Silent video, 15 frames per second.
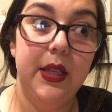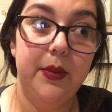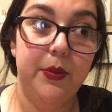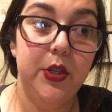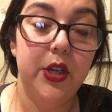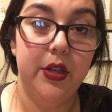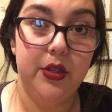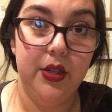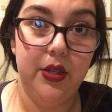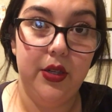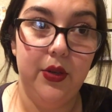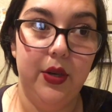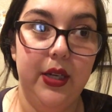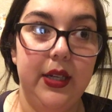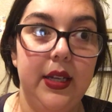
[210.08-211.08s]
church in New
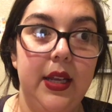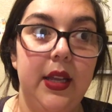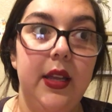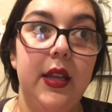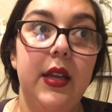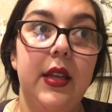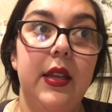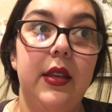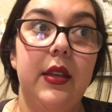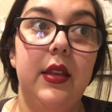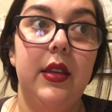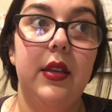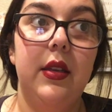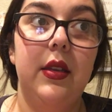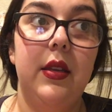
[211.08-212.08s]
York
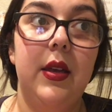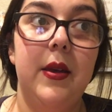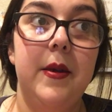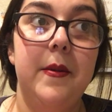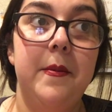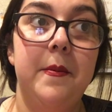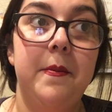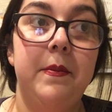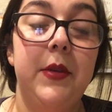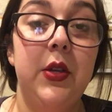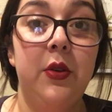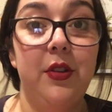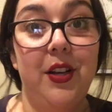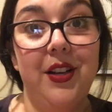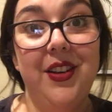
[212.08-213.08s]
no
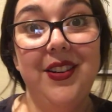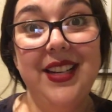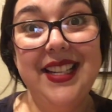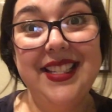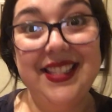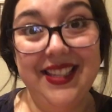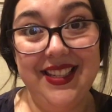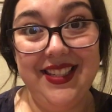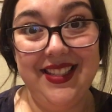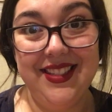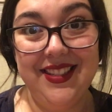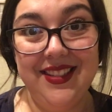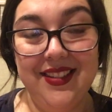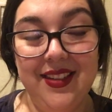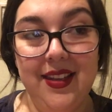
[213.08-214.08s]
longer
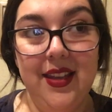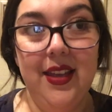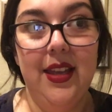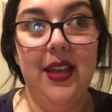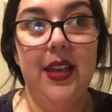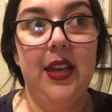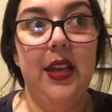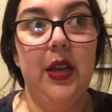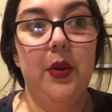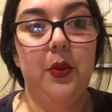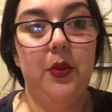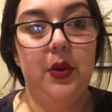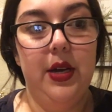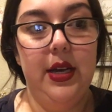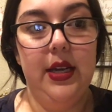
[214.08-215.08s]
exists. It
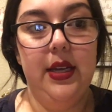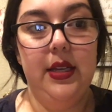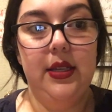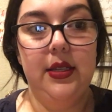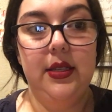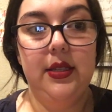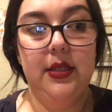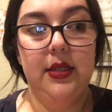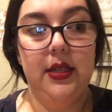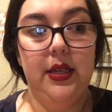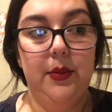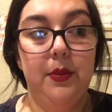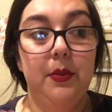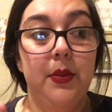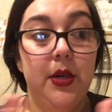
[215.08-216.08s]
was
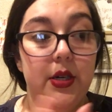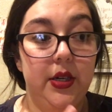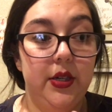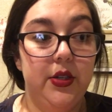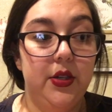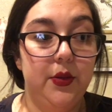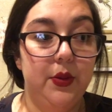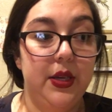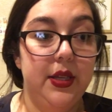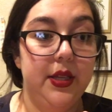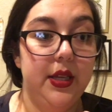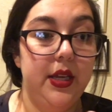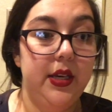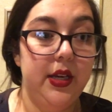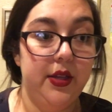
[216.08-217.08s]
merged with
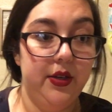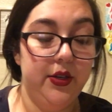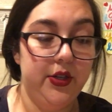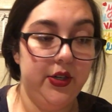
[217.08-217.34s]
another